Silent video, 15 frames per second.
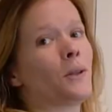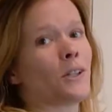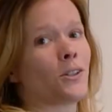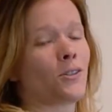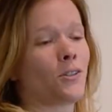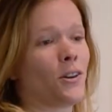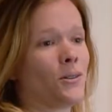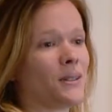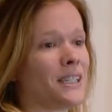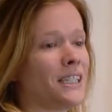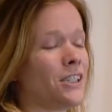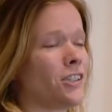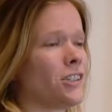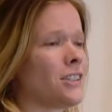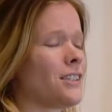brush stroke
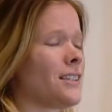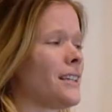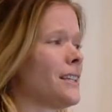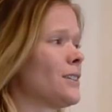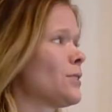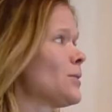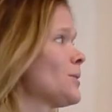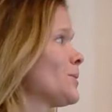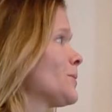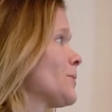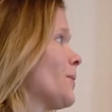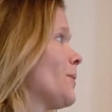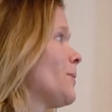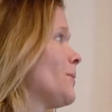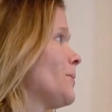is just like
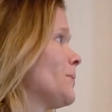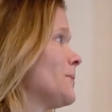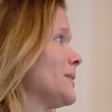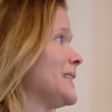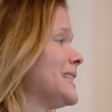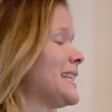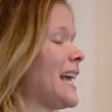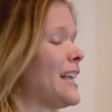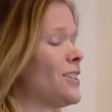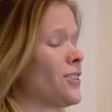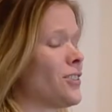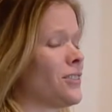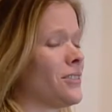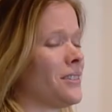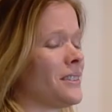so
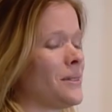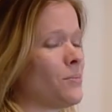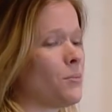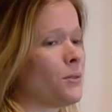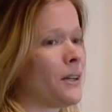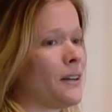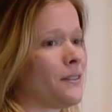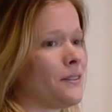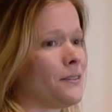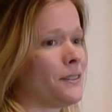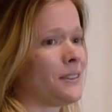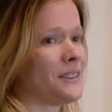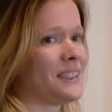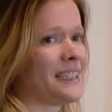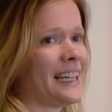intentional and
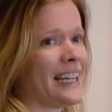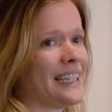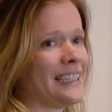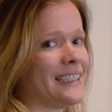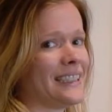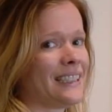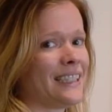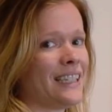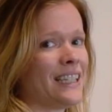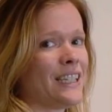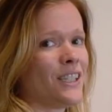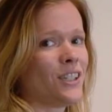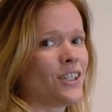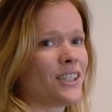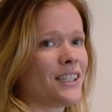prayerful and
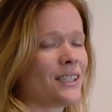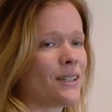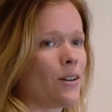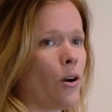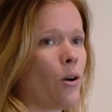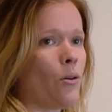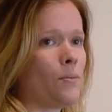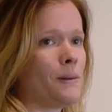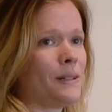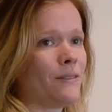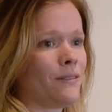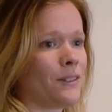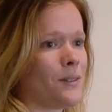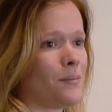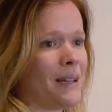just
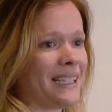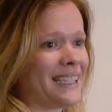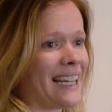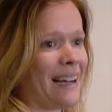hoping for the best